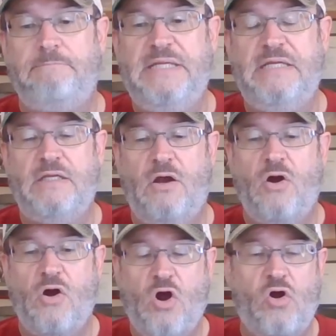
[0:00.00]
be a
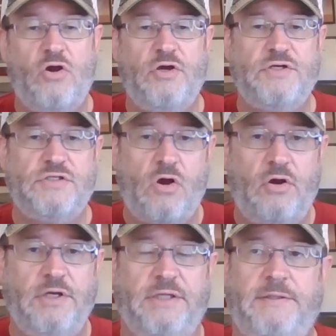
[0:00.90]
hard
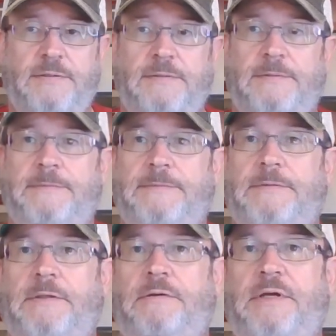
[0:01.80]
target.
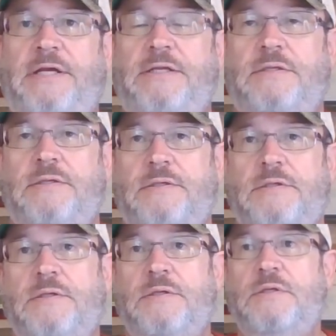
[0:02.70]
All right.
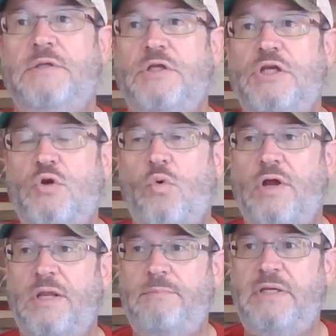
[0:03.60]
You want to